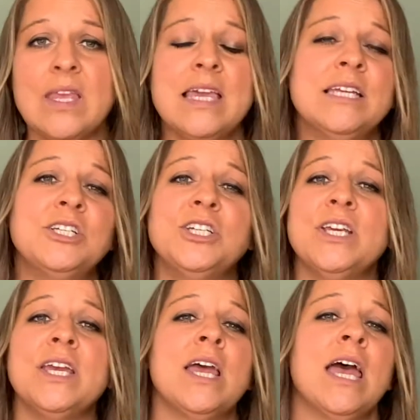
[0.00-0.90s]
and
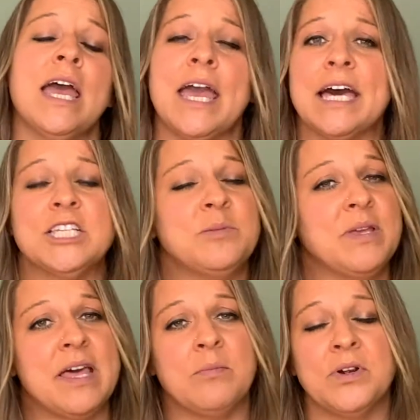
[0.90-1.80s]
she asked me
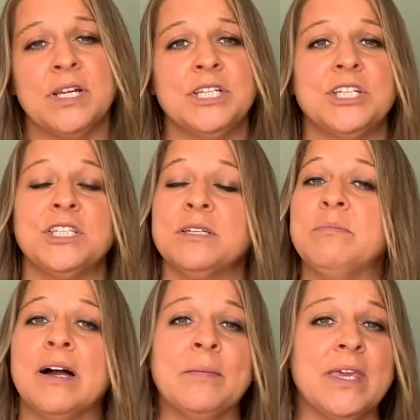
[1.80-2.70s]
that morning, she said,
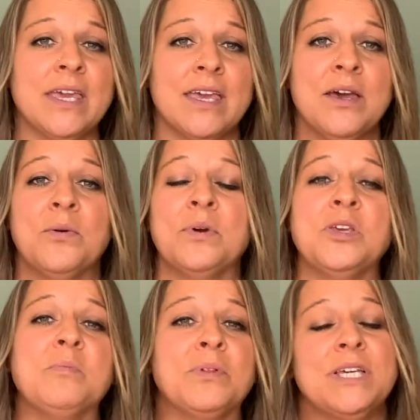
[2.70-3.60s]
"Mommy, will you
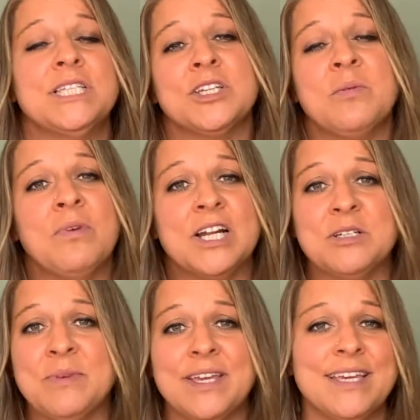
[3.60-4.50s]
please come watch
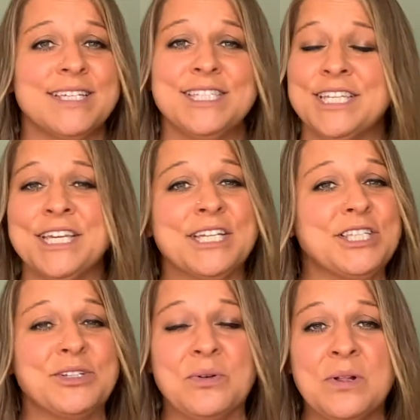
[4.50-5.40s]
me sing at
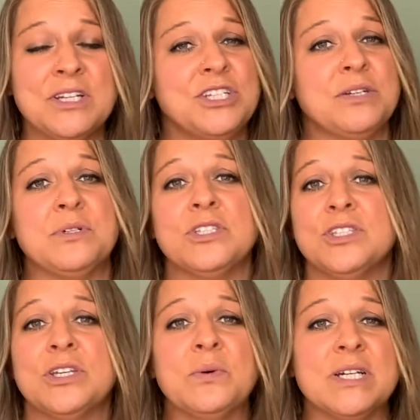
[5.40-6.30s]
school?" And she was
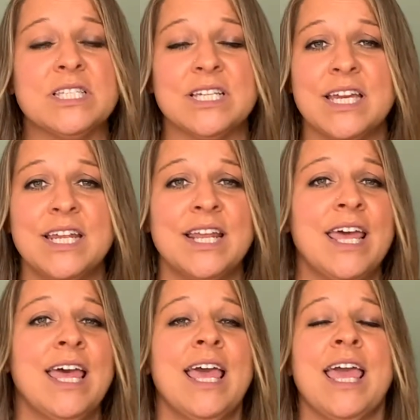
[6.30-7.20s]
so excited.
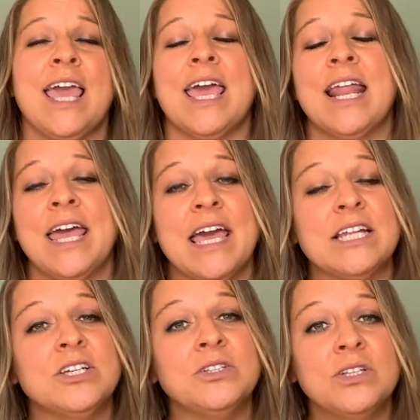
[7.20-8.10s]
And I had
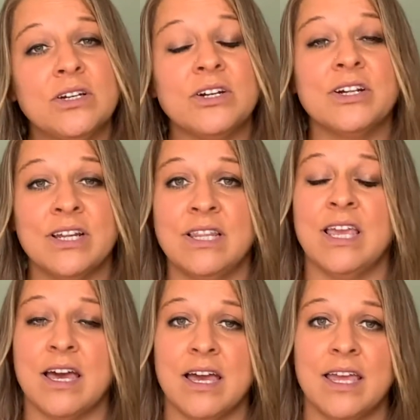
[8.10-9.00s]
to look her in the
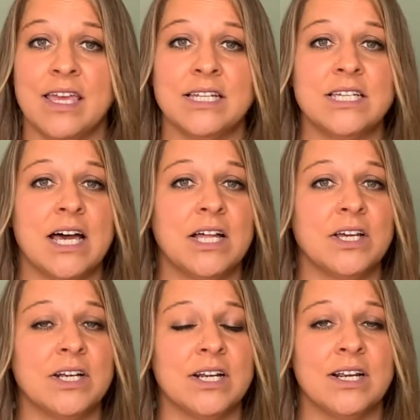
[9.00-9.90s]
eye and tell
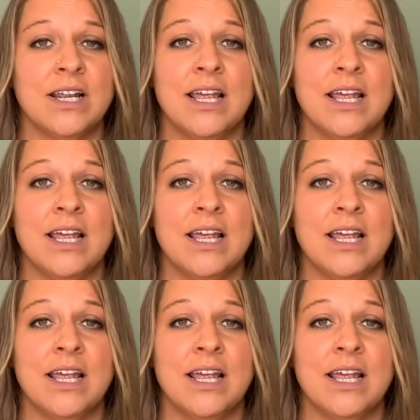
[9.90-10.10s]
her,